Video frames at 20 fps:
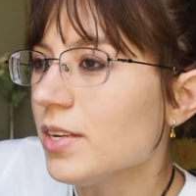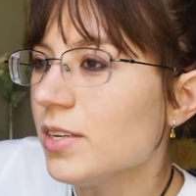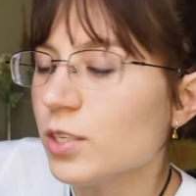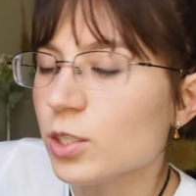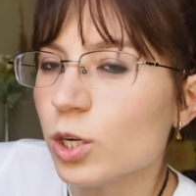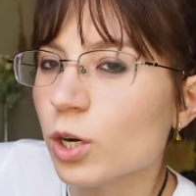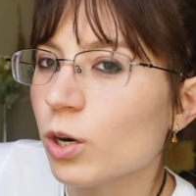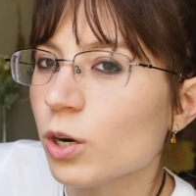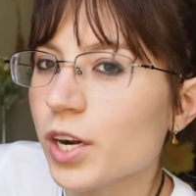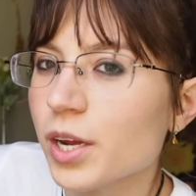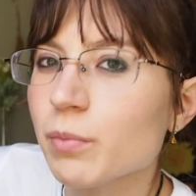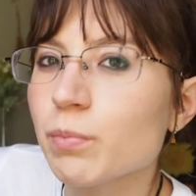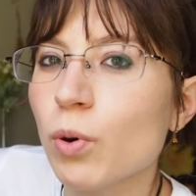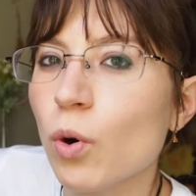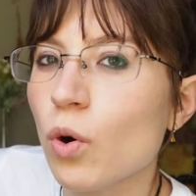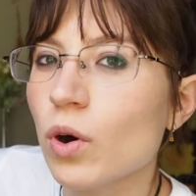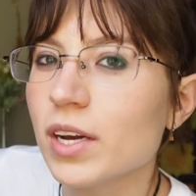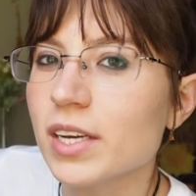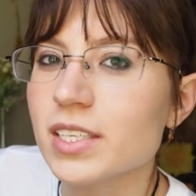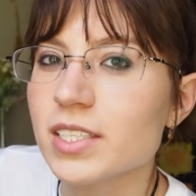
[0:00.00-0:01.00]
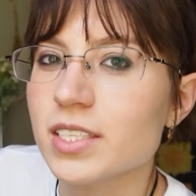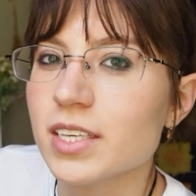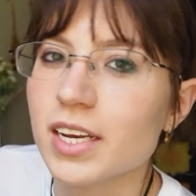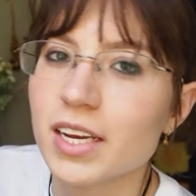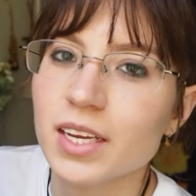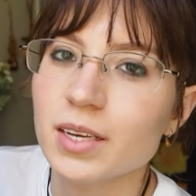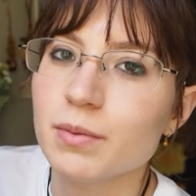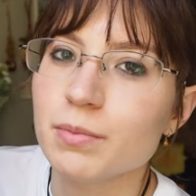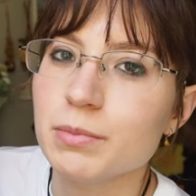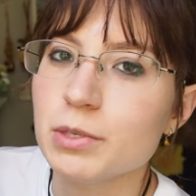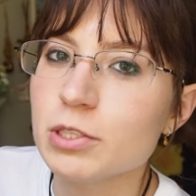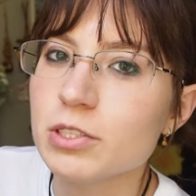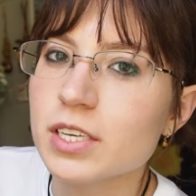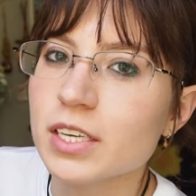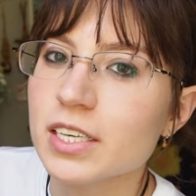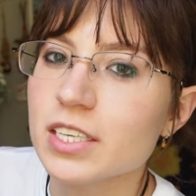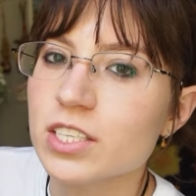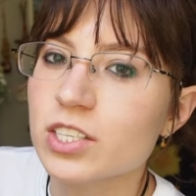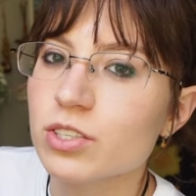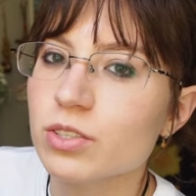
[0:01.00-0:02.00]
turning point in music
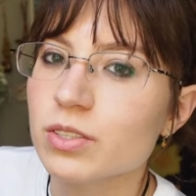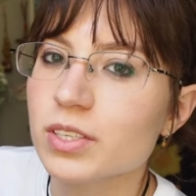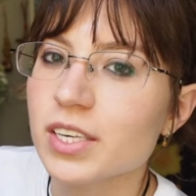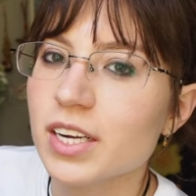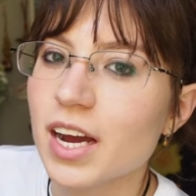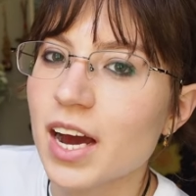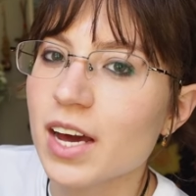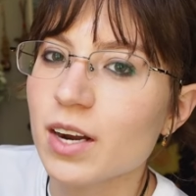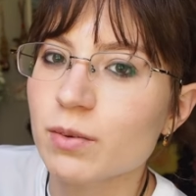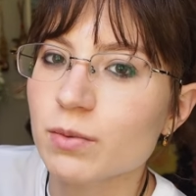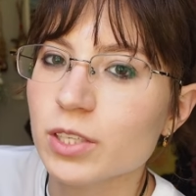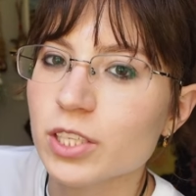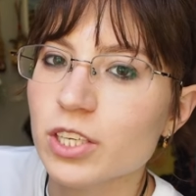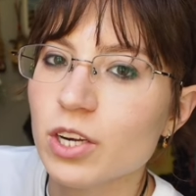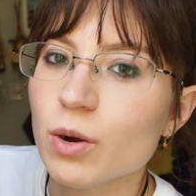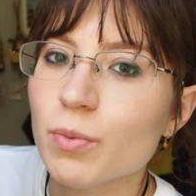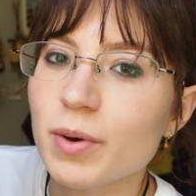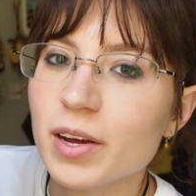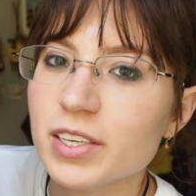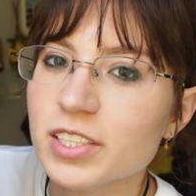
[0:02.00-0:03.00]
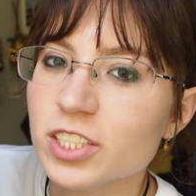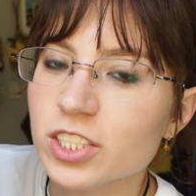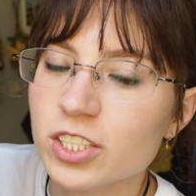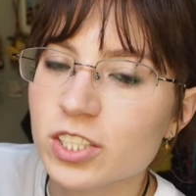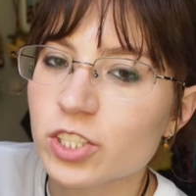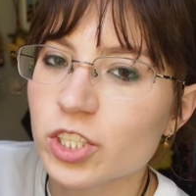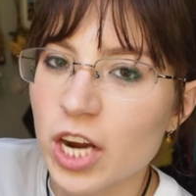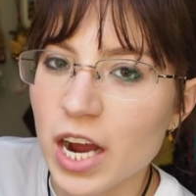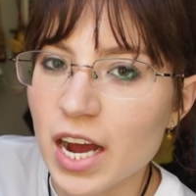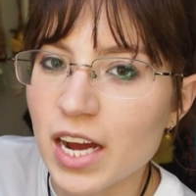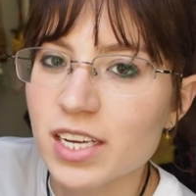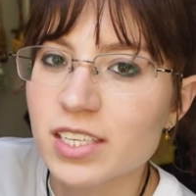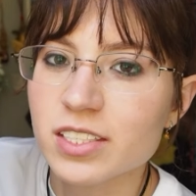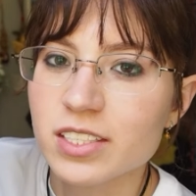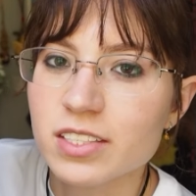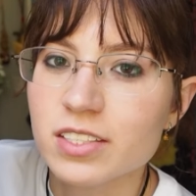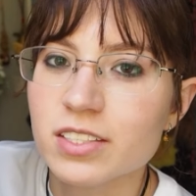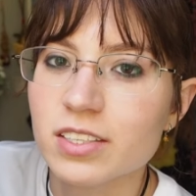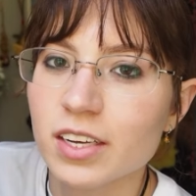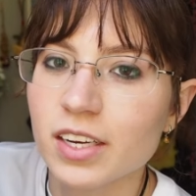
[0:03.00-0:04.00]
history i don't really know but just jazz
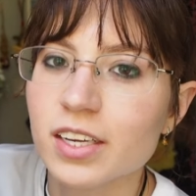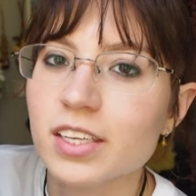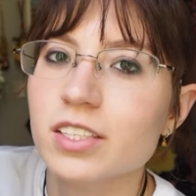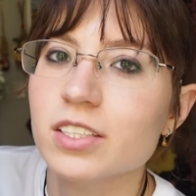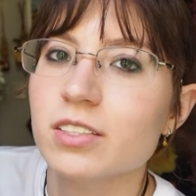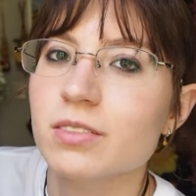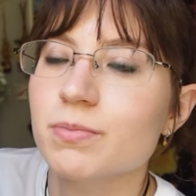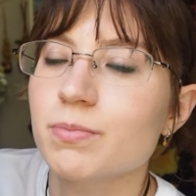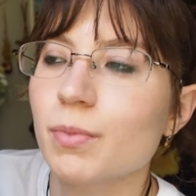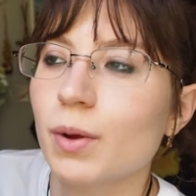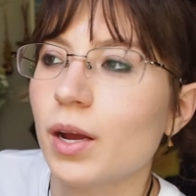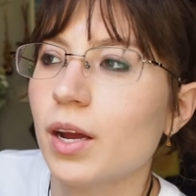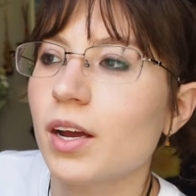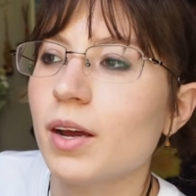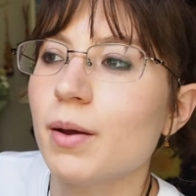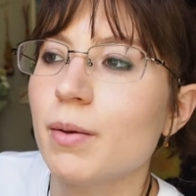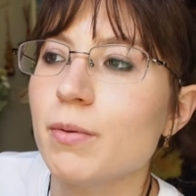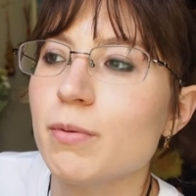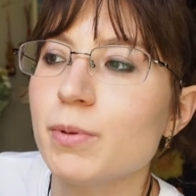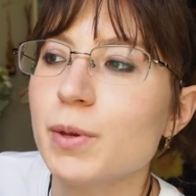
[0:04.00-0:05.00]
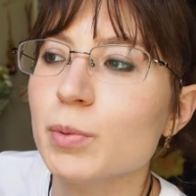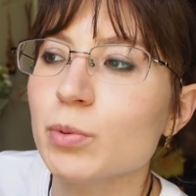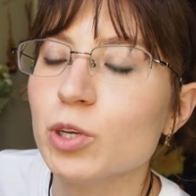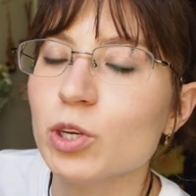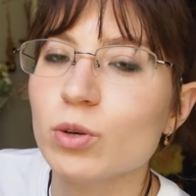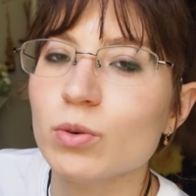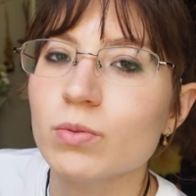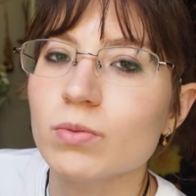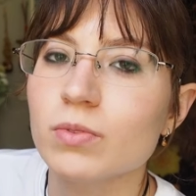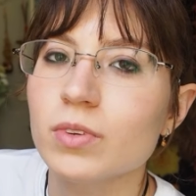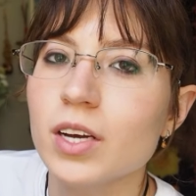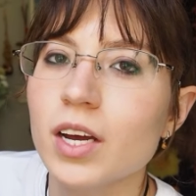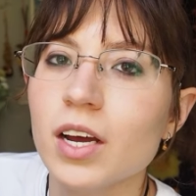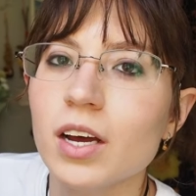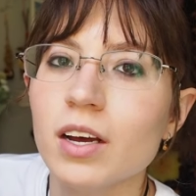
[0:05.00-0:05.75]
is like it's i mean people don't